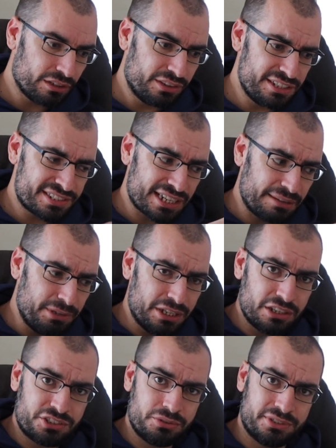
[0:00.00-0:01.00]
This time you
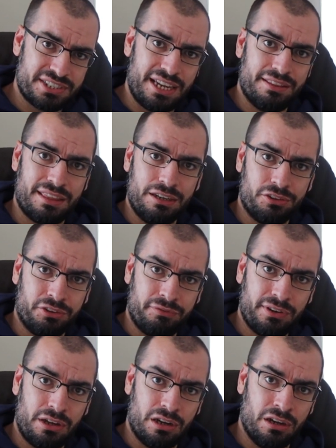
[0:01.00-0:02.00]
go to a certain thing on the
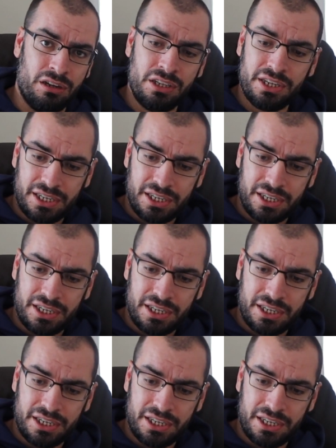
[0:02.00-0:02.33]
floor,